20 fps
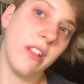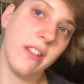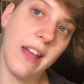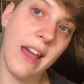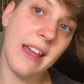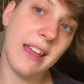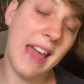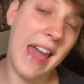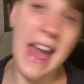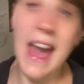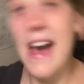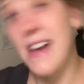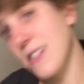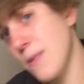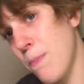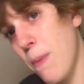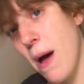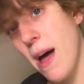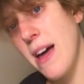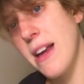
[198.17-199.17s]
like ass
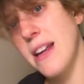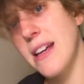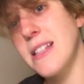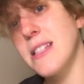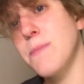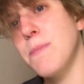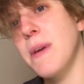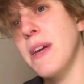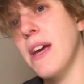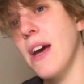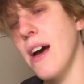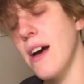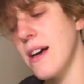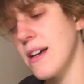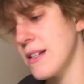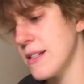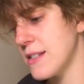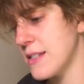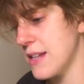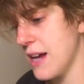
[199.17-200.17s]
butt, it's
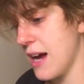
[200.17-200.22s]
because